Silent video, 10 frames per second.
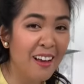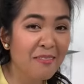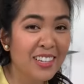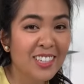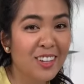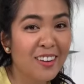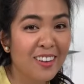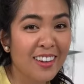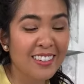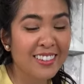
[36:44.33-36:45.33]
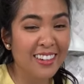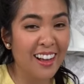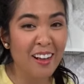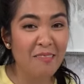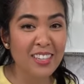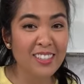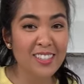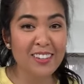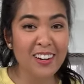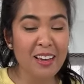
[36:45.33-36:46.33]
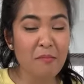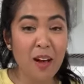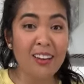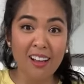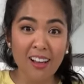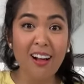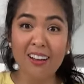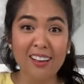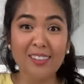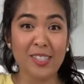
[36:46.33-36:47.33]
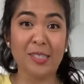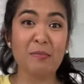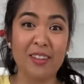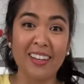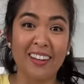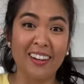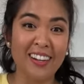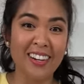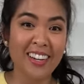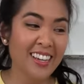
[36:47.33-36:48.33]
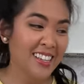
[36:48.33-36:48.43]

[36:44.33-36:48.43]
gonna share it on Instagram, and it'll still be here.